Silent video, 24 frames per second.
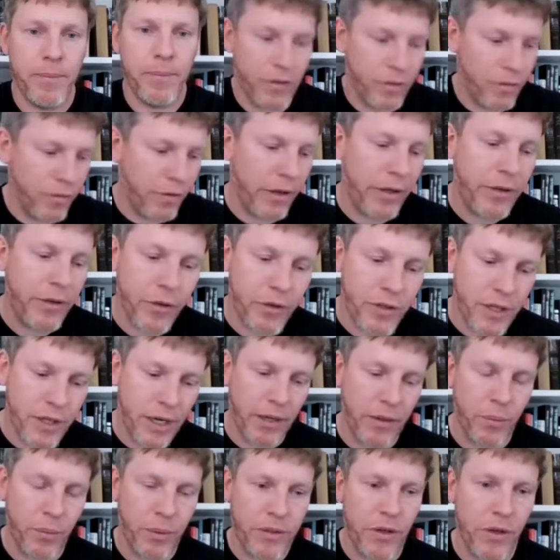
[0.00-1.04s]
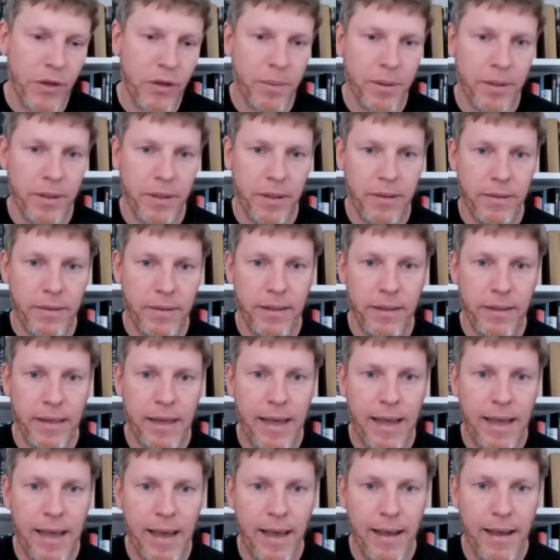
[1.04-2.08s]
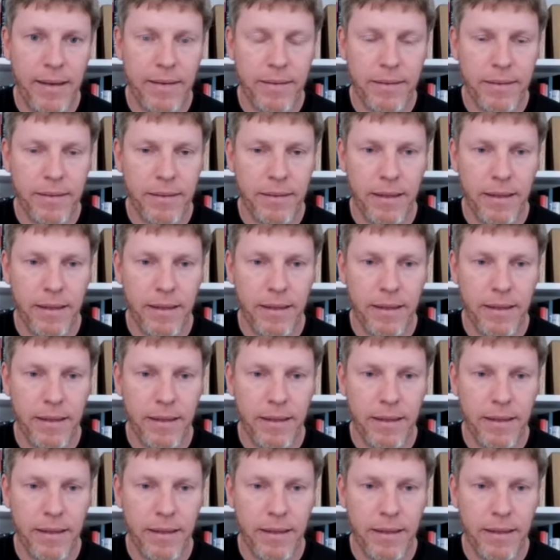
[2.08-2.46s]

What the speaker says: So the very first car that we talked about that had